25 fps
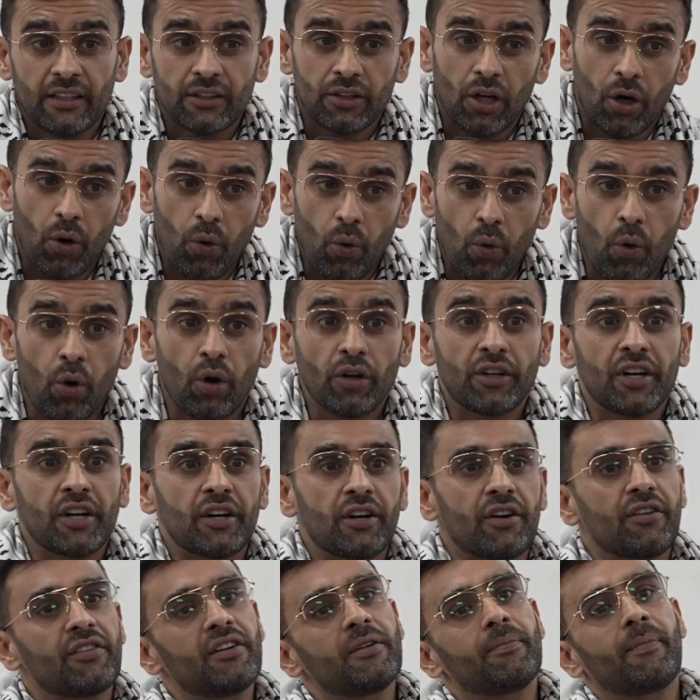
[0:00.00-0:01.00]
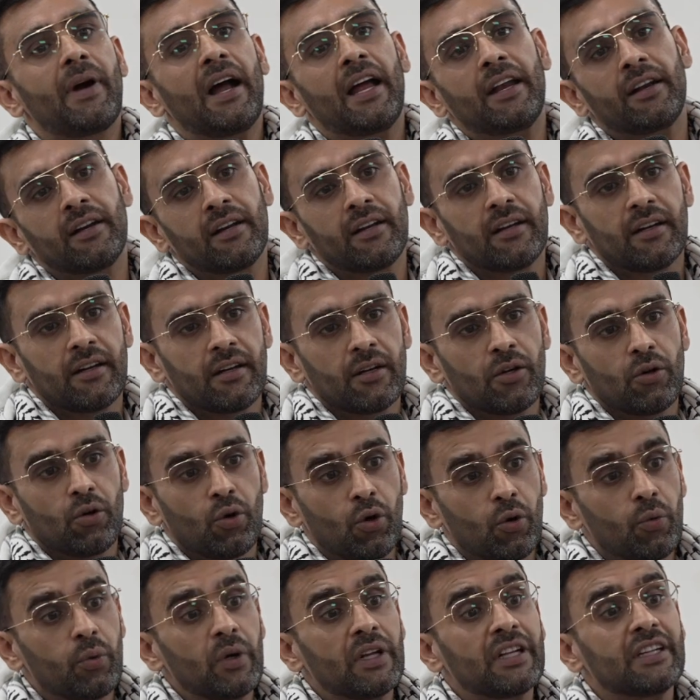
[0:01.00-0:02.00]
the ordinary man who
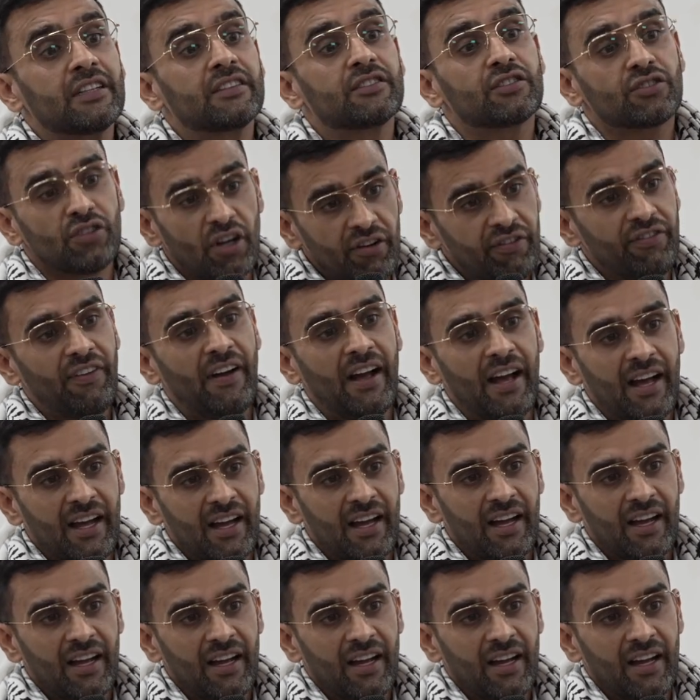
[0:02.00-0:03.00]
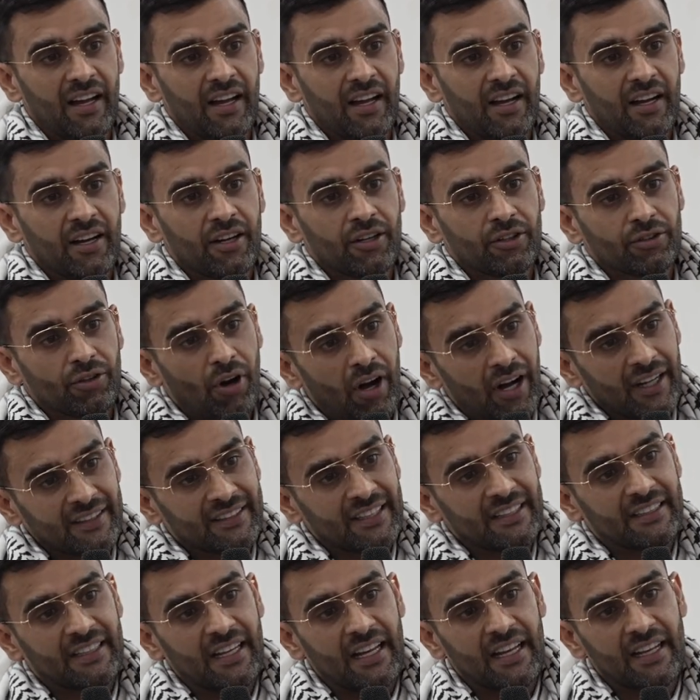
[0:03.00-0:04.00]
will suffer
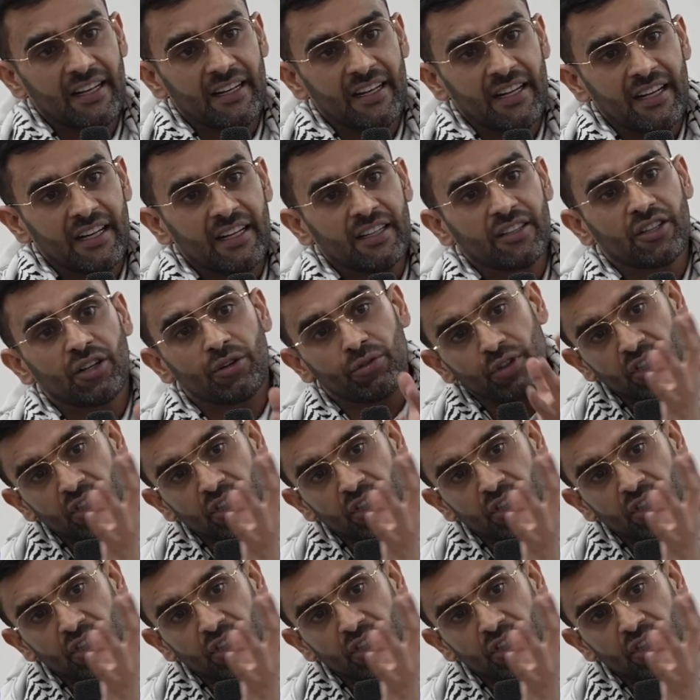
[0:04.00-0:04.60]
rather than the